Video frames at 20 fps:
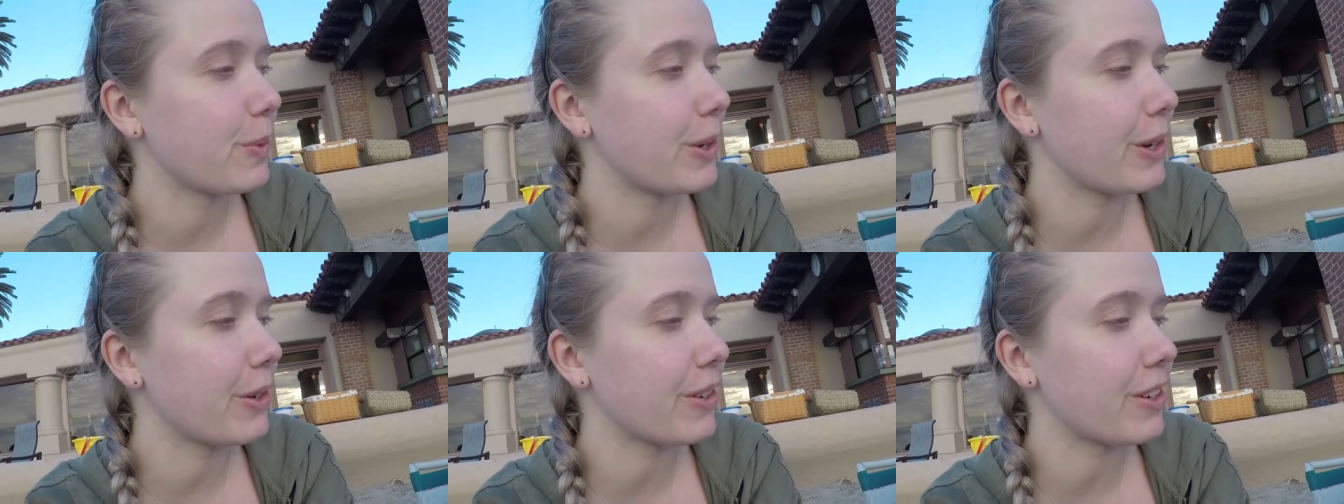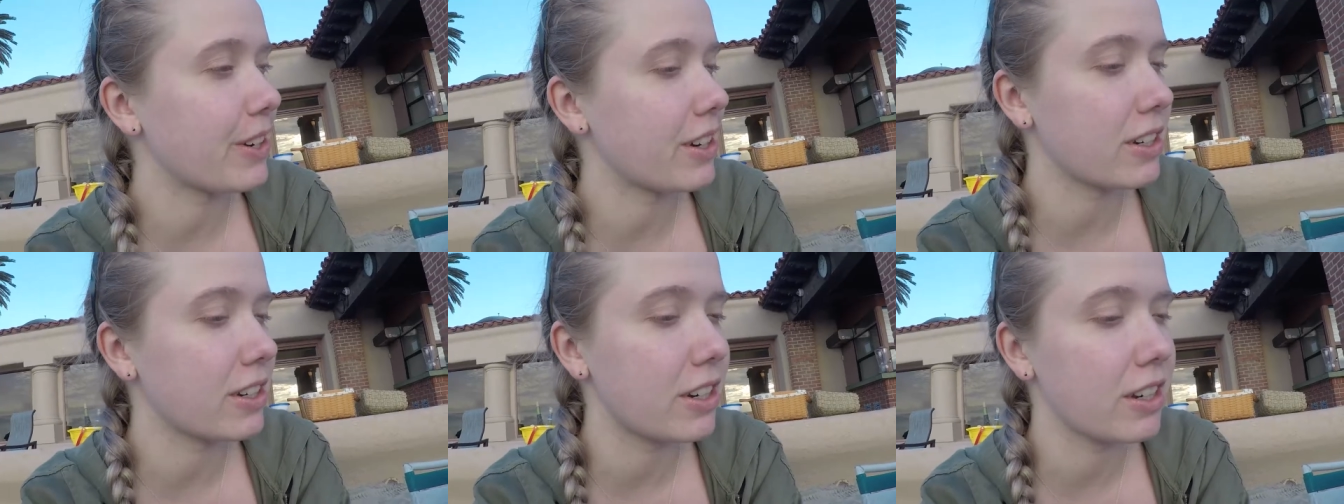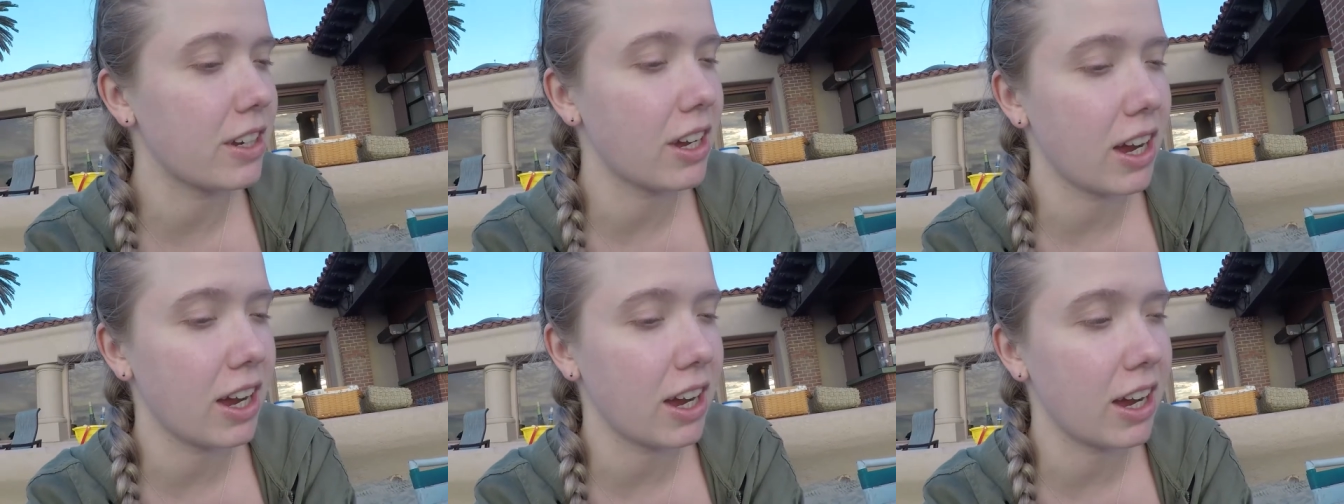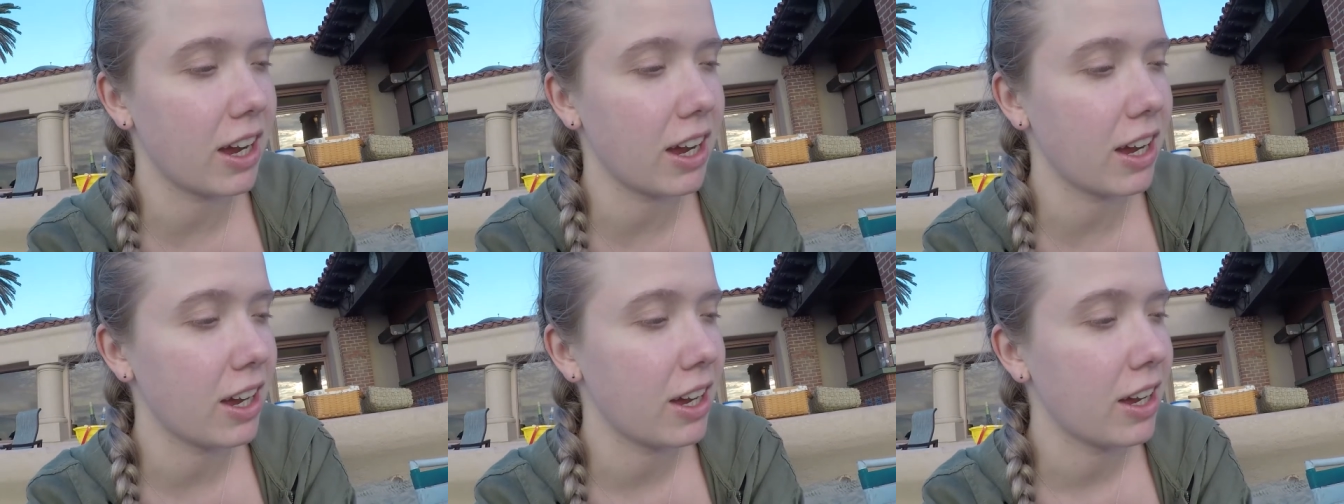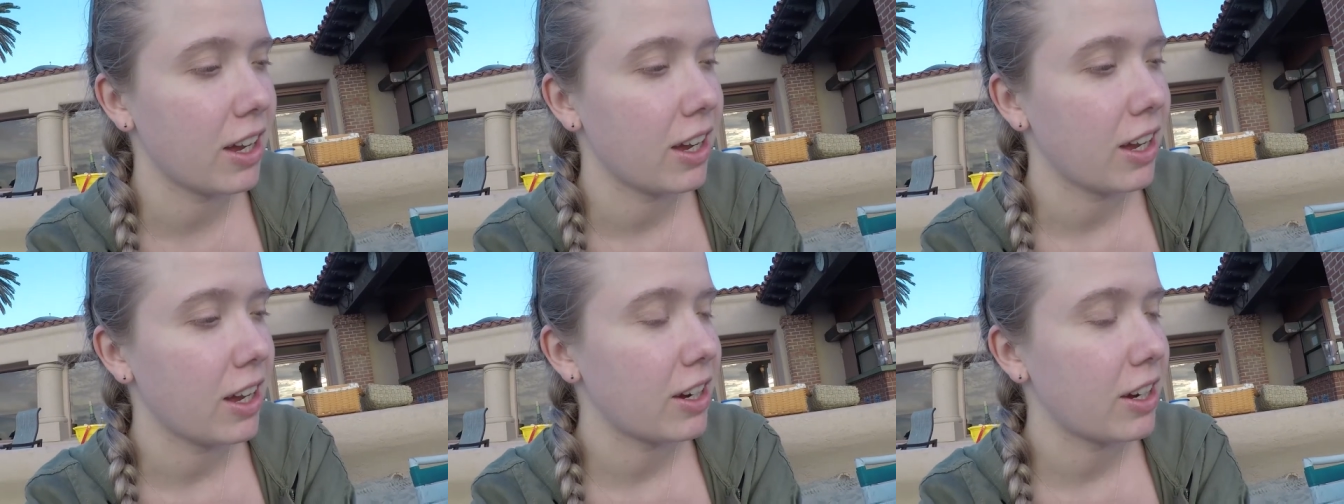We ordered uh,
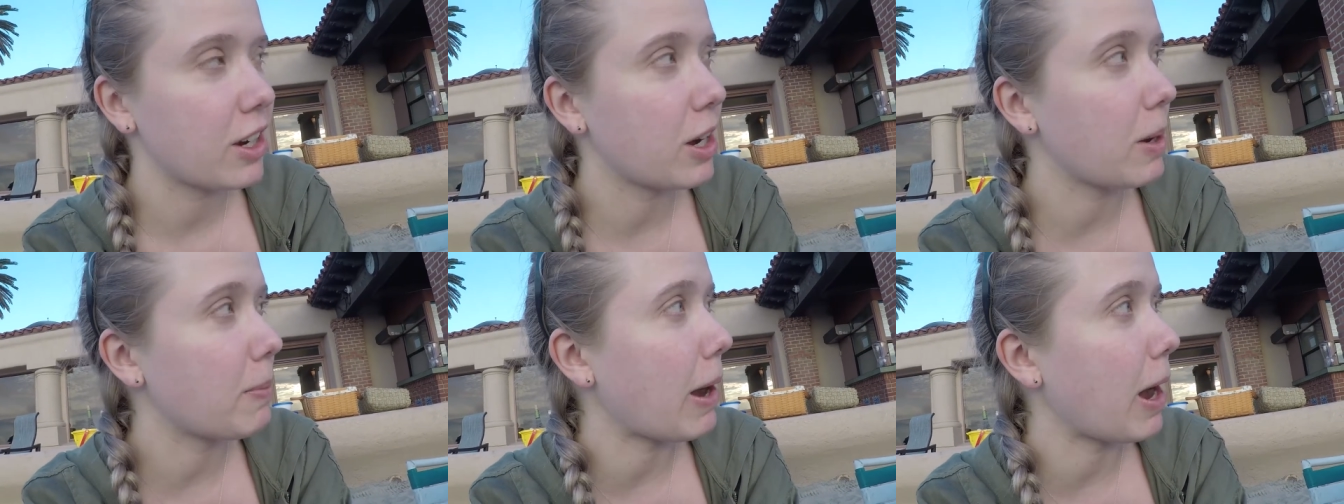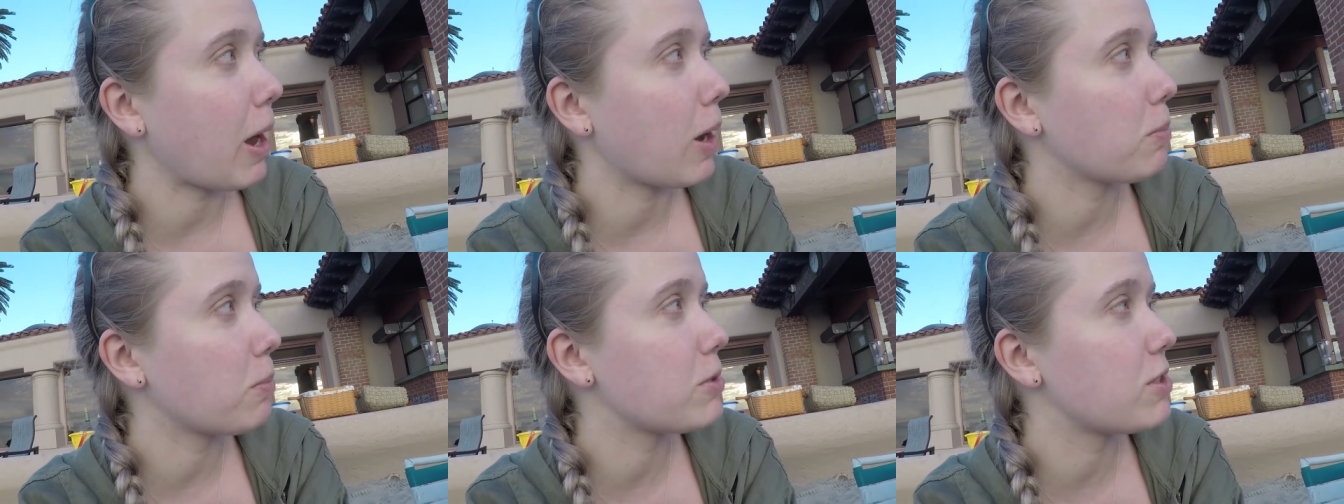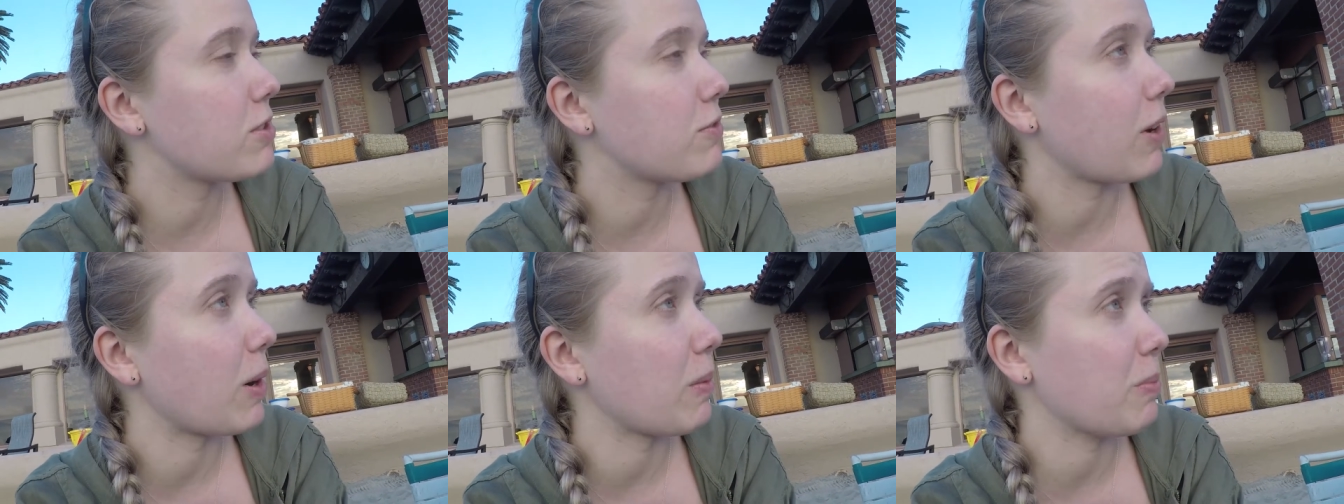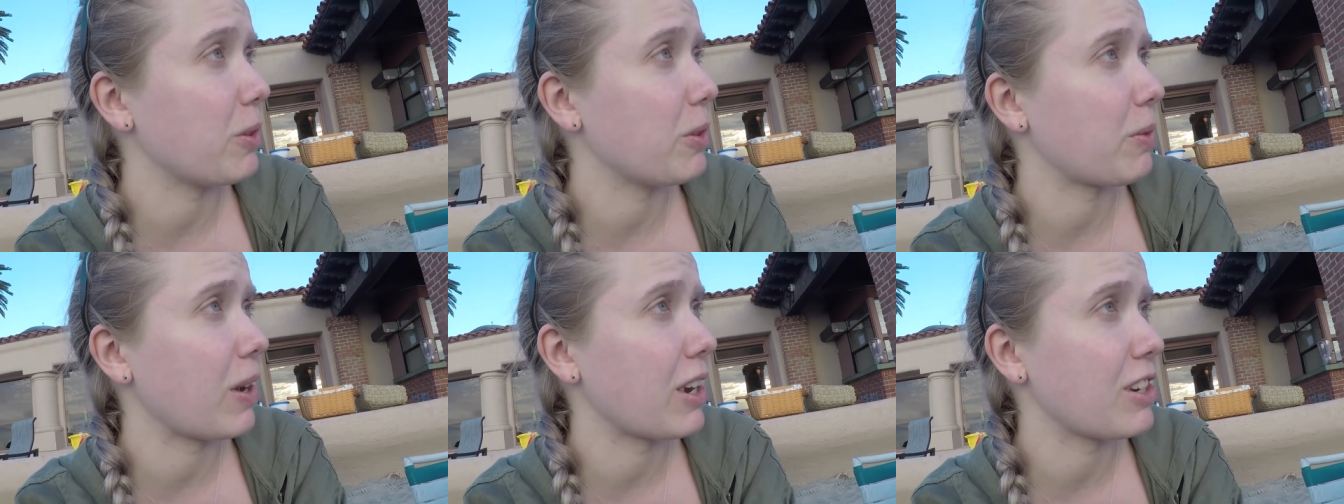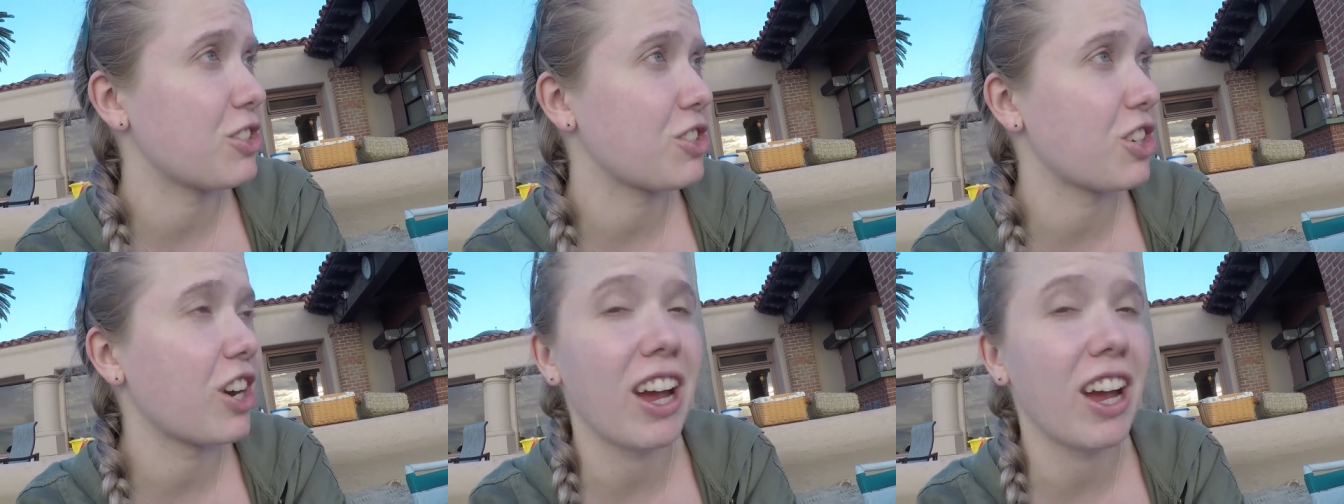kebabs from the
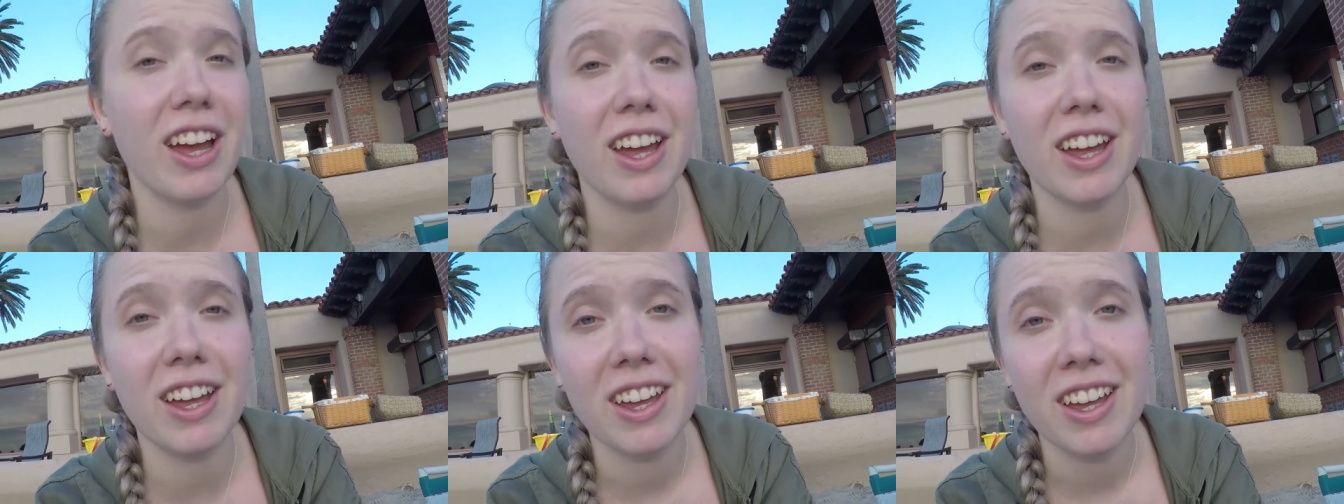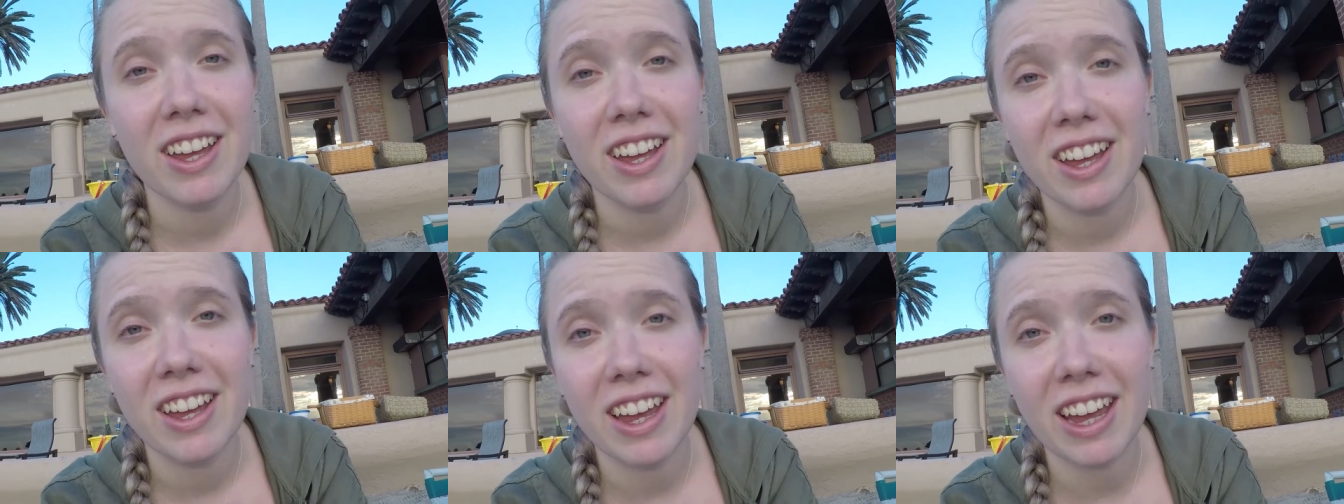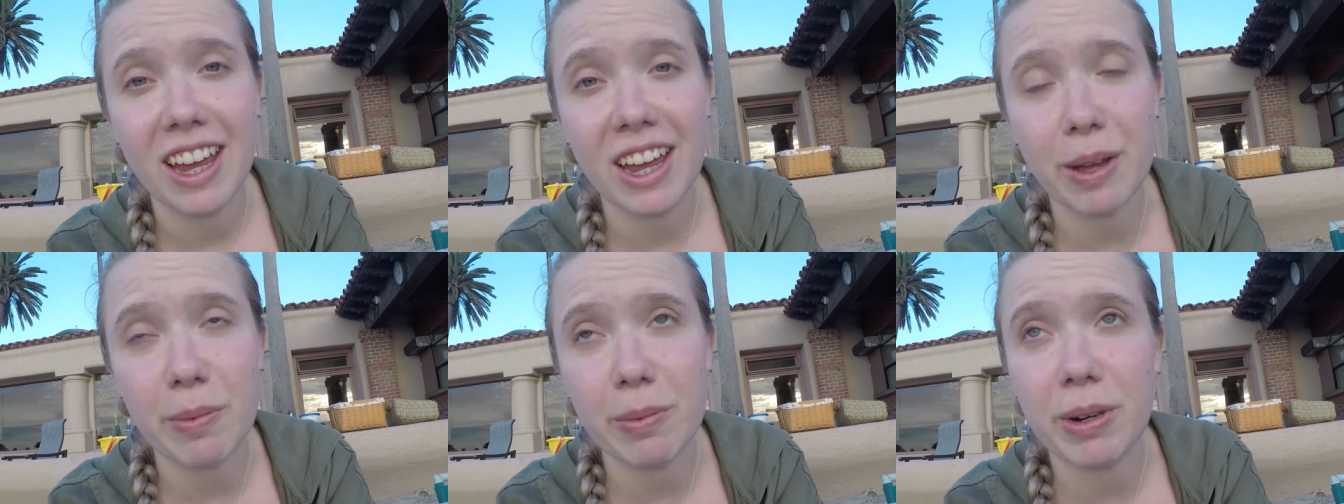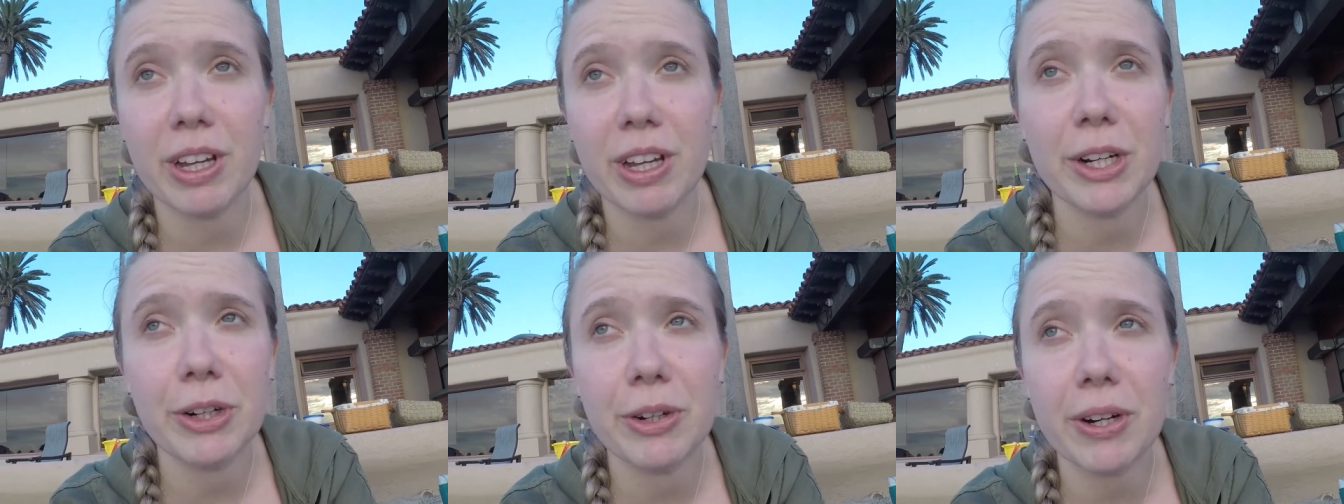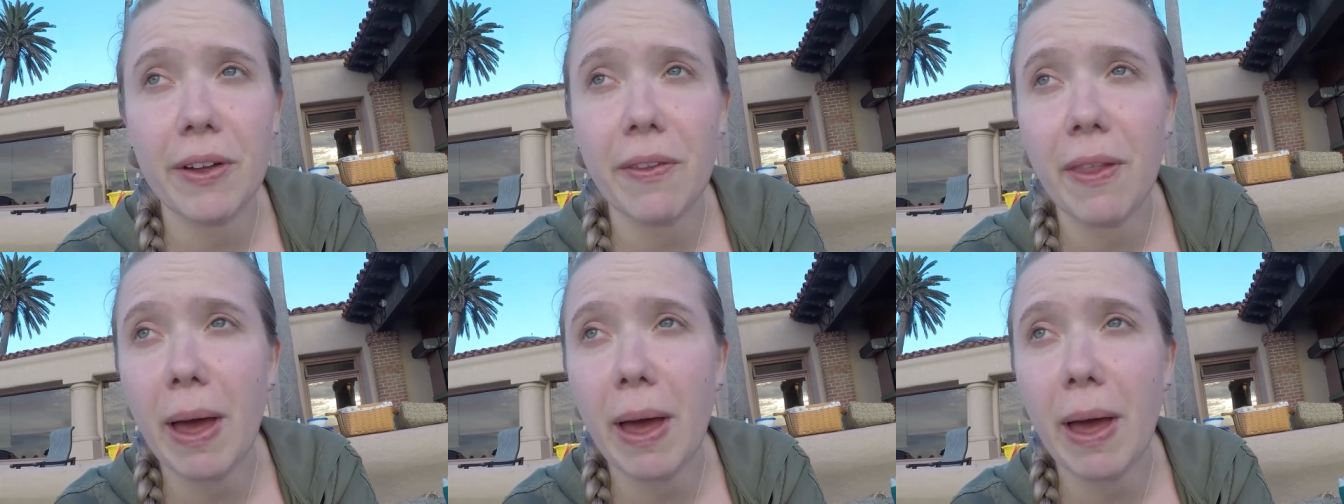restaurant and we're gonna grill